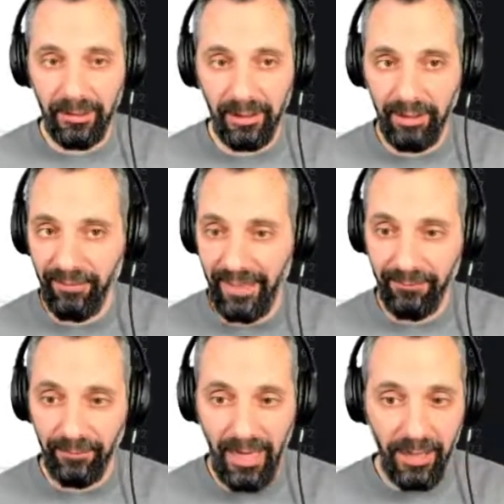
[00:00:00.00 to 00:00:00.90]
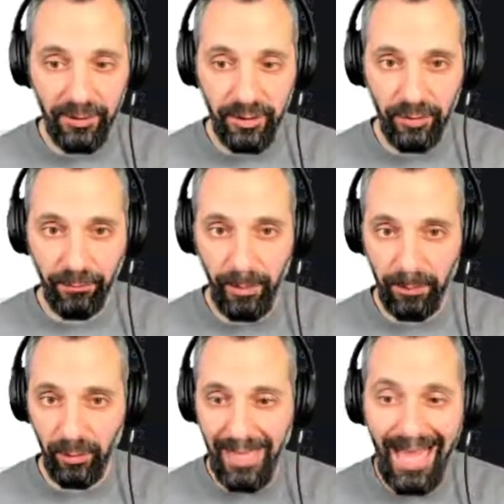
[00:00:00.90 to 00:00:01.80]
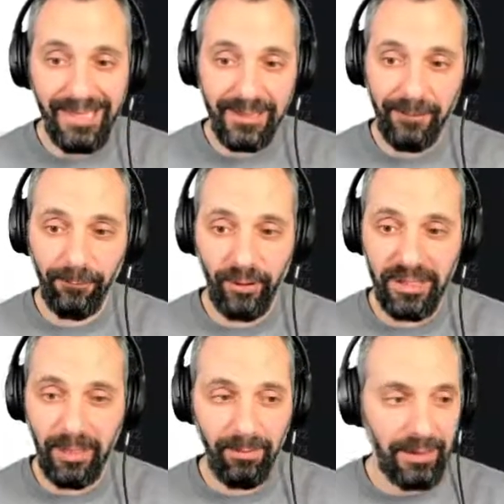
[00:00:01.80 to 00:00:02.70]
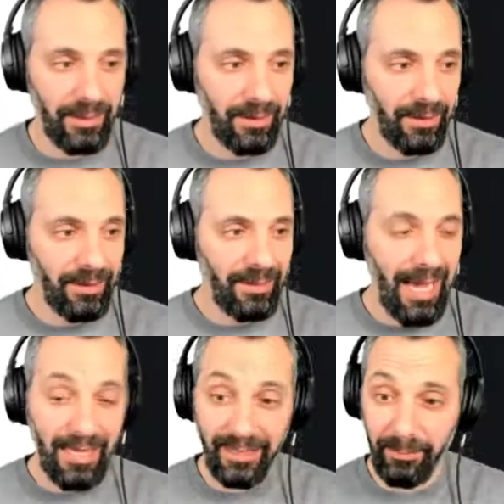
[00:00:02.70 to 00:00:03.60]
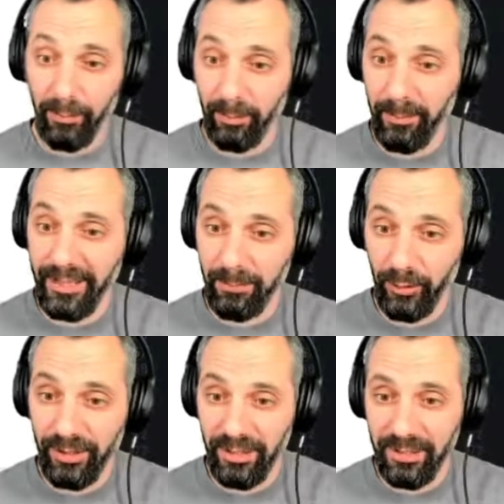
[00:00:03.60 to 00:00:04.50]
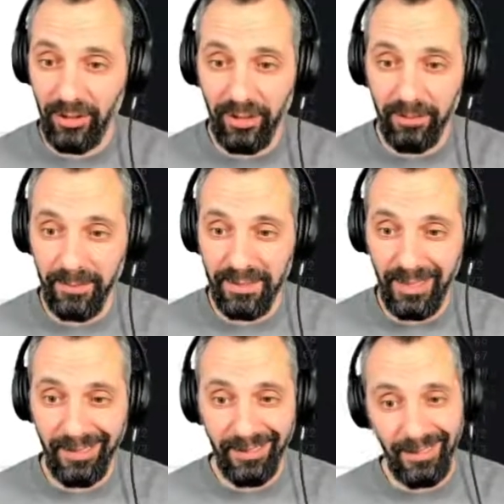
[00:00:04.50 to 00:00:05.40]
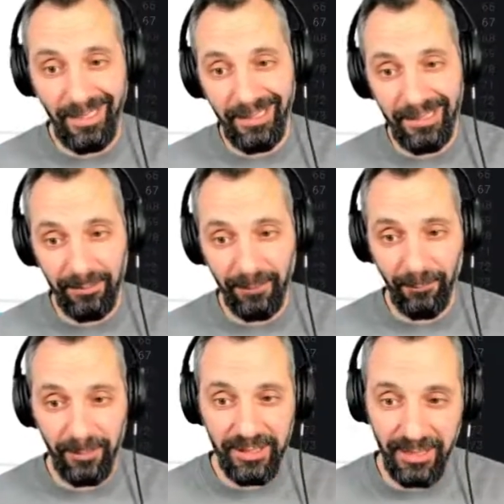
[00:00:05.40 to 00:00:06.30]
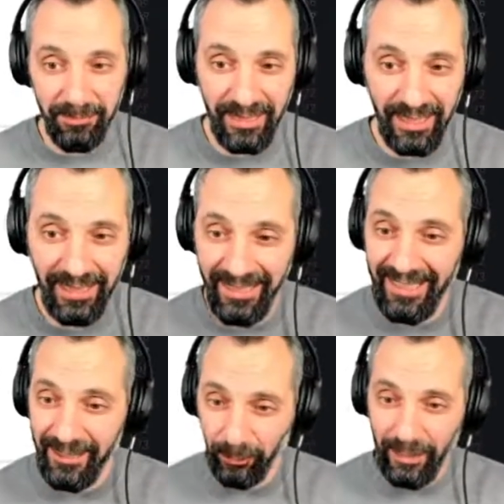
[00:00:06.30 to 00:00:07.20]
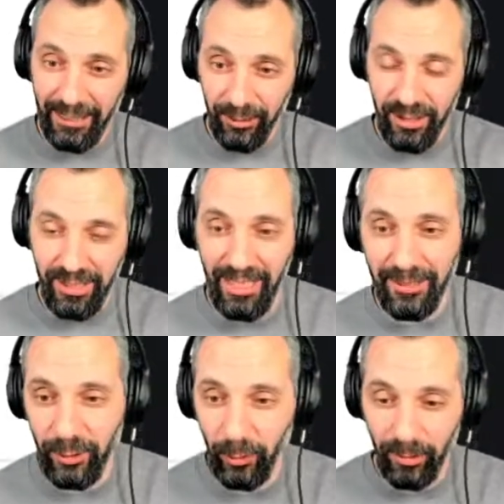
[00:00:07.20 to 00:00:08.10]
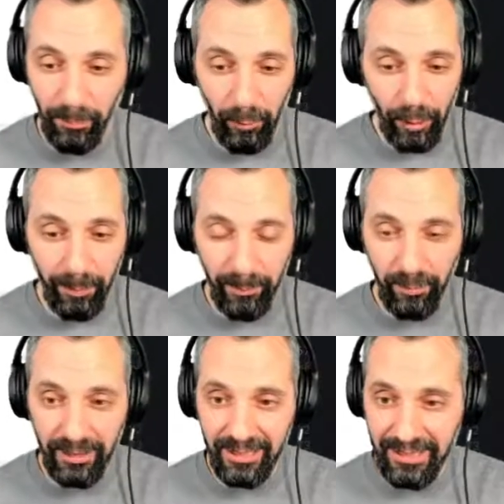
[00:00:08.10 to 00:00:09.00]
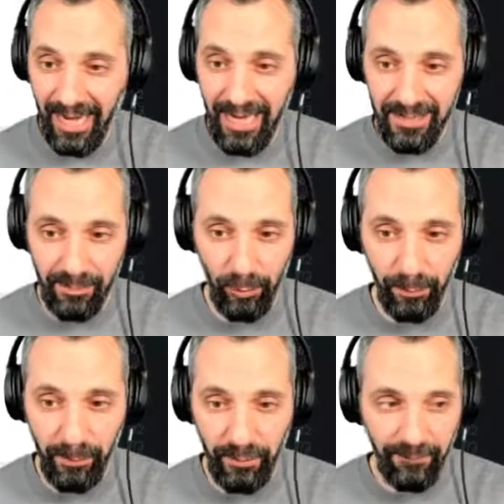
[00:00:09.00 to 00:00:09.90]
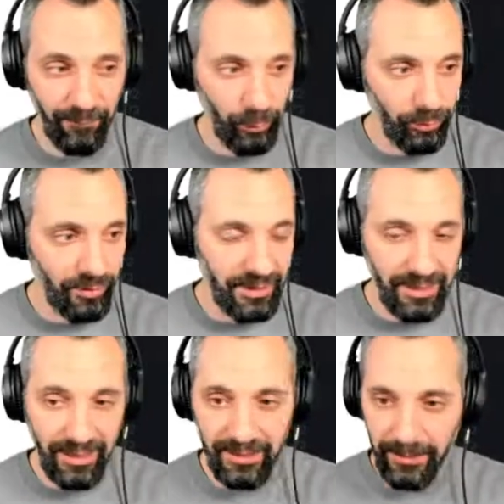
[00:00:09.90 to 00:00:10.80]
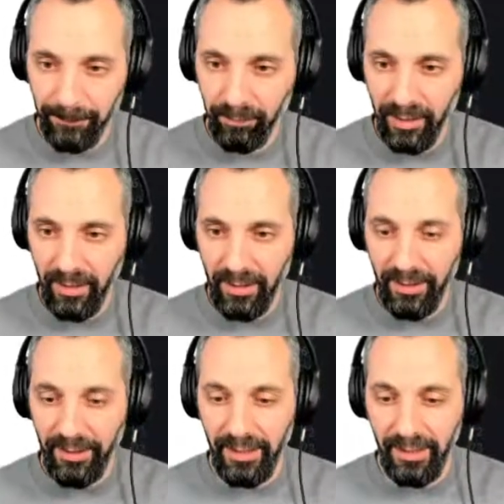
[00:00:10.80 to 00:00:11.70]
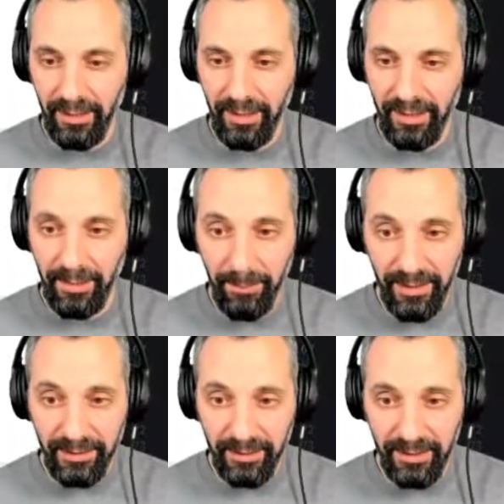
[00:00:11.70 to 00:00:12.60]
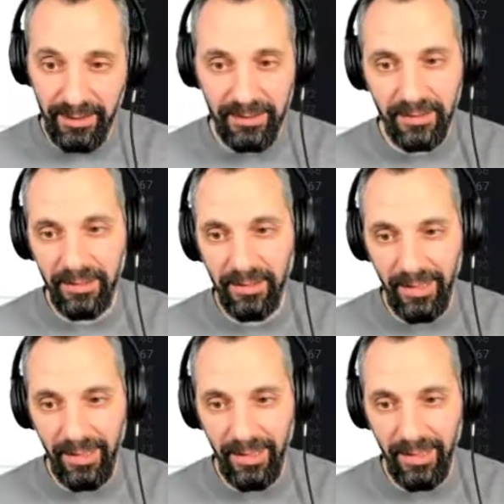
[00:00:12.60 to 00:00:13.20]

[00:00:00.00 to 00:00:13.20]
Like if I have hundreds of people asking for the same thing, I think it probably makes more sense rather than me saying, I heard somebody from the stream saying they would like to see that. So the more people that discuss and the more people that vote on these things, then the better it is.